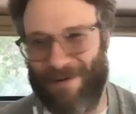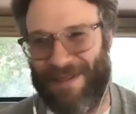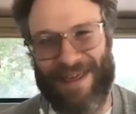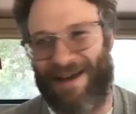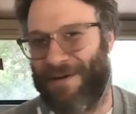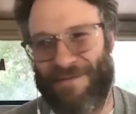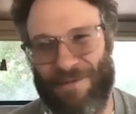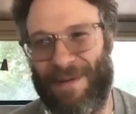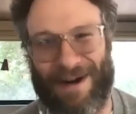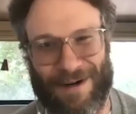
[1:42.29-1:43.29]
the other
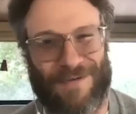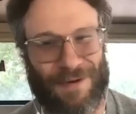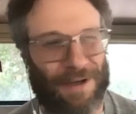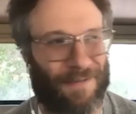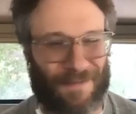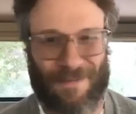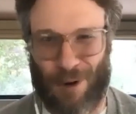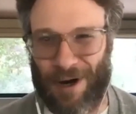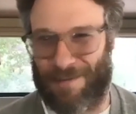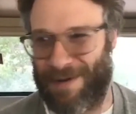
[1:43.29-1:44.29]
filmmakers really
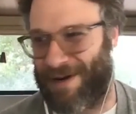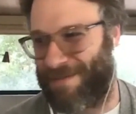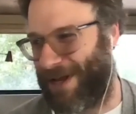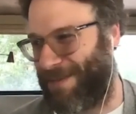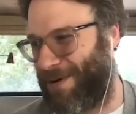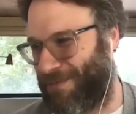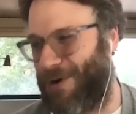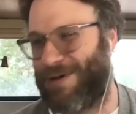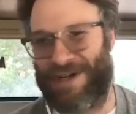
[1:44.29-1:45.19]
wanted me to play both roles,